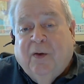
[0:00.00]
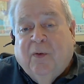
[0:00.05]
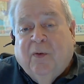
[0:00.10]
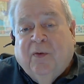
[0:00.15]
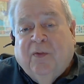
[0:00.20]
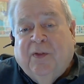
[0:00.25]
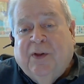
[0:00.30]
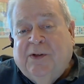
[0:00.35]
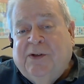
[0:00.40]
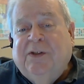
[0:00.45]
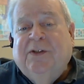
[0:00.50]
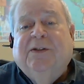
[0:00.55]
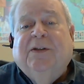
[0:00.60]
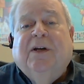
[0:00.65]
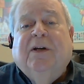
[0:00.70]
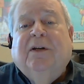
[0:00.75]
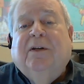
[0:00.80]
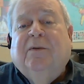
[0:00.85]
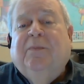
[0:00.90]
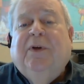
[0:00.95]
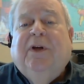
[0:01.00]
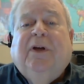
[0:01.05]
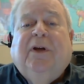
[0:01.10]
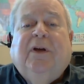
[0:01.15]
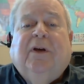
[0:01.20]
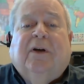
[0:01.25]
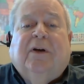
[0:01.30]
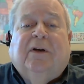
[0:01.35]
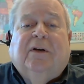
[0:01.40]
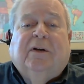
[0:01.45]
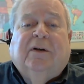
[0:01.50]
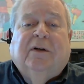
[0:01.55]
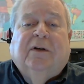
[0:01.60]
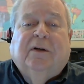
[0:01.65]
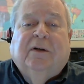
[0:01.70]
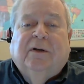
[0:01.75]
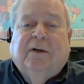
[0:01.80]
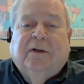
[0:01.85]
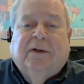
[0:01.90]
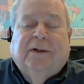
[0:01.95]
this is going to be
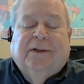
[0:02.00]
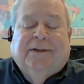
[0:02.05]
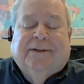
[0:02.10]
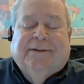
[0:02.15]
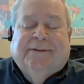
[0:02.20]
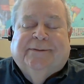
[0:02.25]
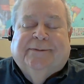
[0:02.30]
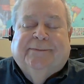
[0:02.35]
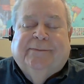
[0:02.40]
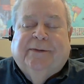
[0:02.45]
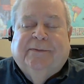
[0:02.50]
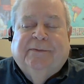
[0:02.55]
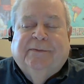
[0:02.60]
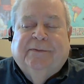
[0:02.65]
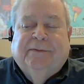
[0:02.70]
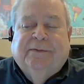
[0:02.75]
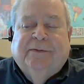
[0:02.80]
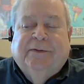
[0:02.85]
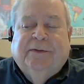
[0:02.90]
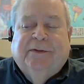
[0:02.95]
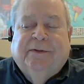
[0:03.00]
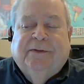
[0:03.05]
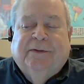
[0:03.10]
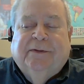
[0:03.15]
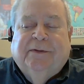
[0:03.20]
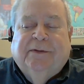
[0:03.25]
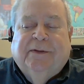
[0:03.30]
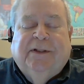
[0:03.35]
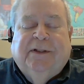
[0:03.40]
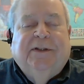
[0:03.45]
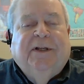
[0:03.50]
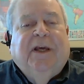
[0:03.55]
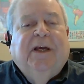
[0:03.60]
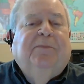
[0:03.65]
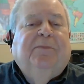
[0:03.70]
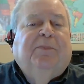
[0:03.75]
our Let's Get